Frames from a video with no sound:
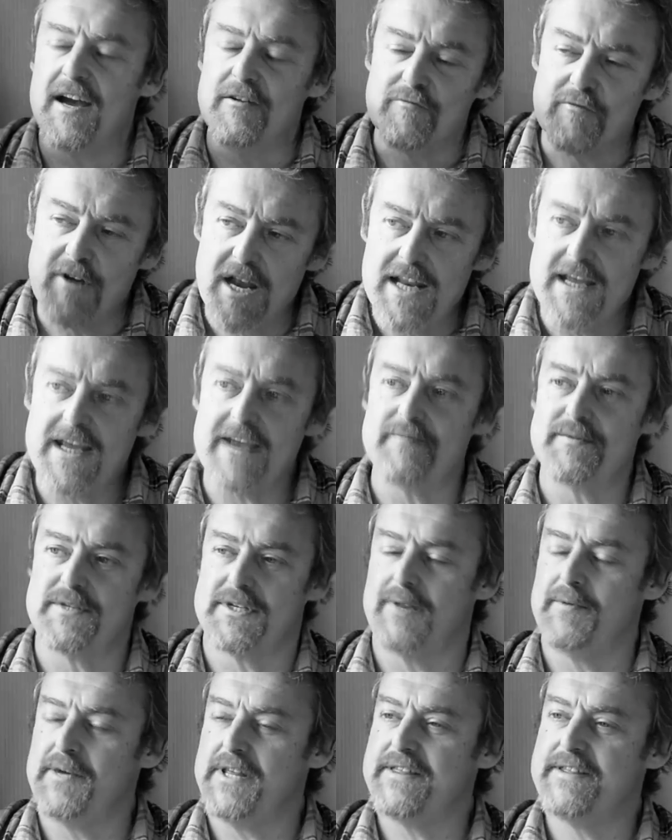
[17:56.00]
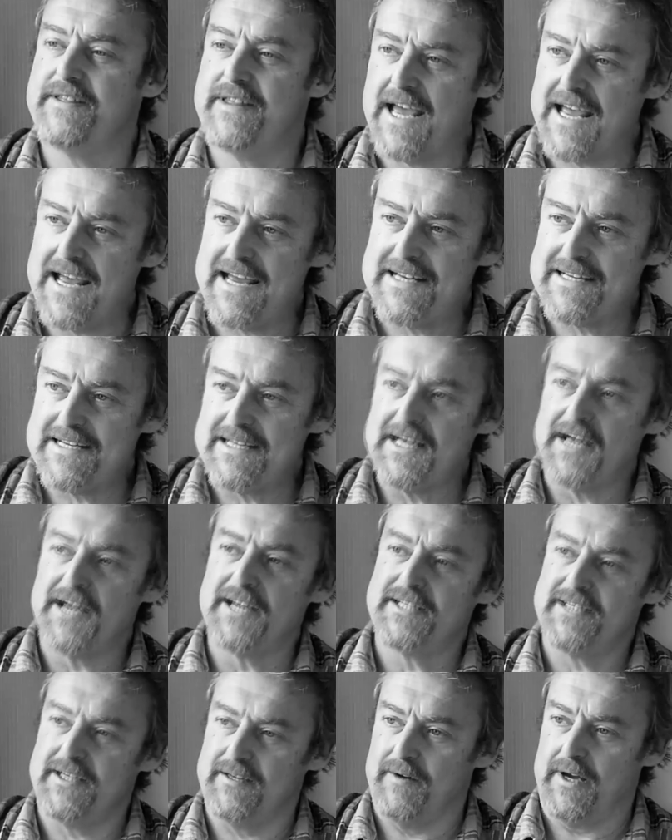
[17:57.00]
And really give them something they're
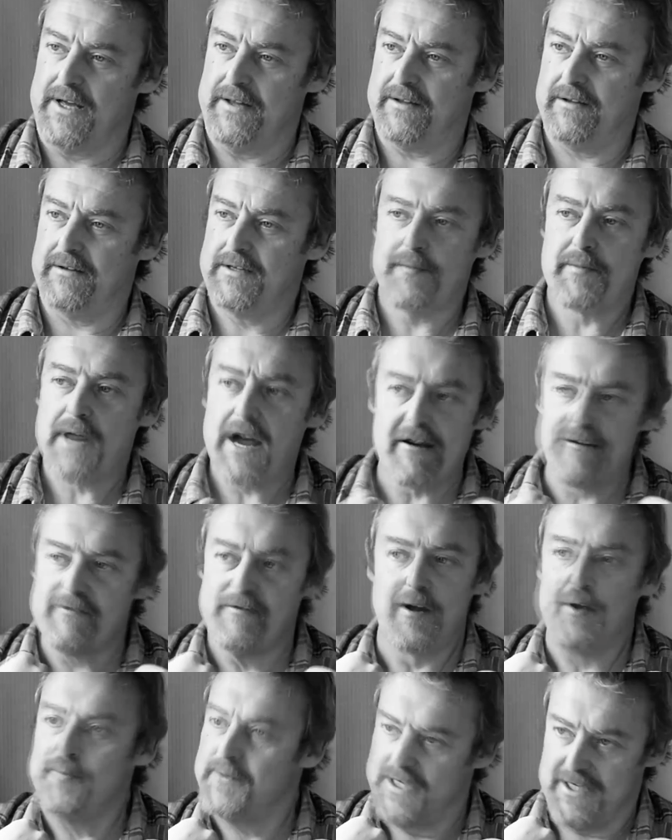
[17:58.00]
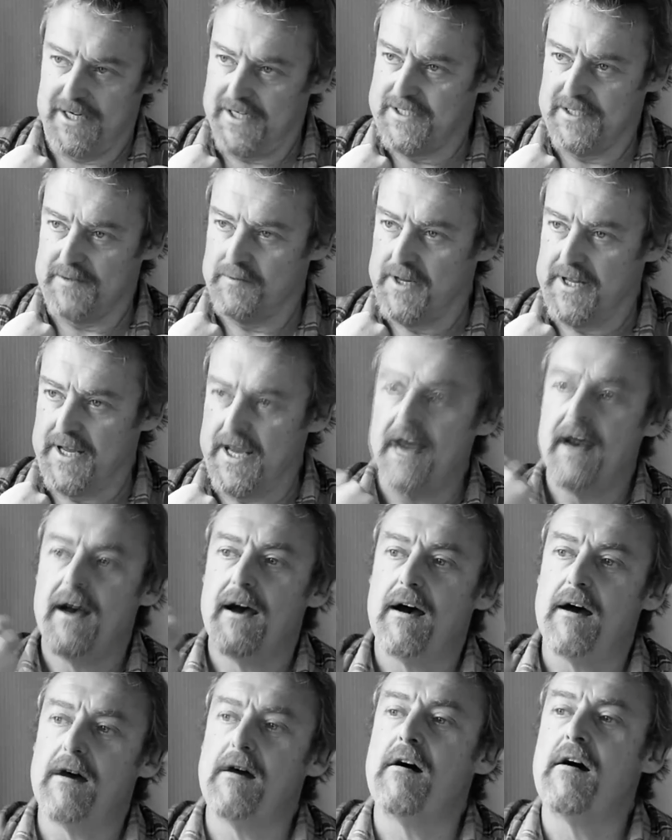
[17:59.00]
delighted with. Doesn't matter if I'm delighted with it.
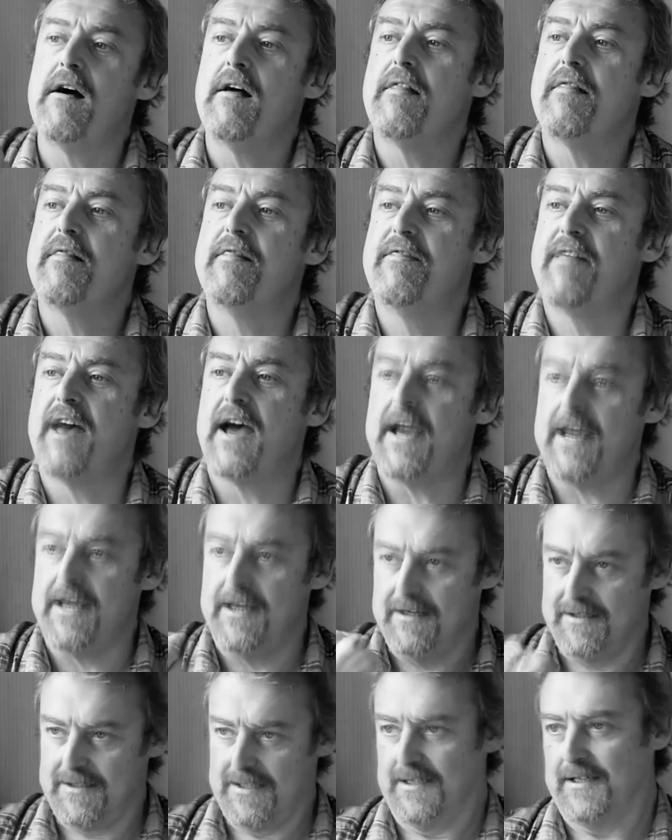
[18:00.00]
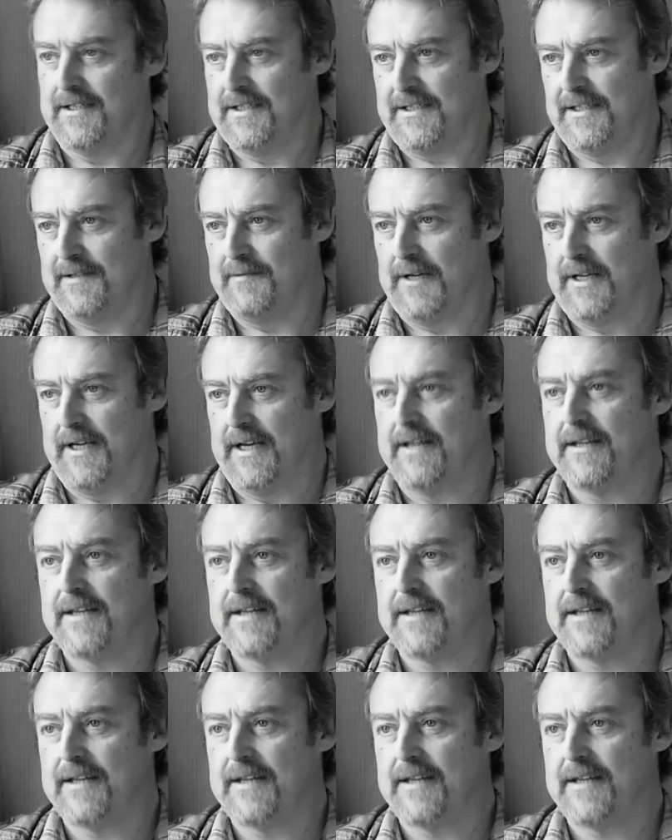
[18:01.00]
Are they delighted with it?